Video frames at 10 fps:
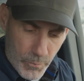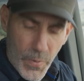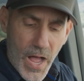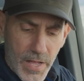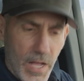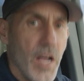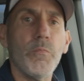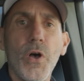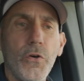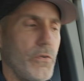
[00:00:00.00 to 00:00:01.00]
Baja
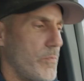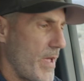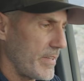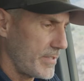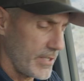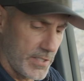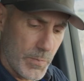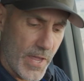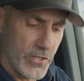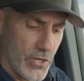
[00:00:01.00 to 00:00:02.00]
mode, best
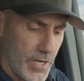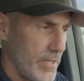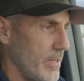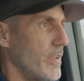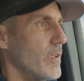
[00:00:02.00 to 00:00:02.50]
suspension,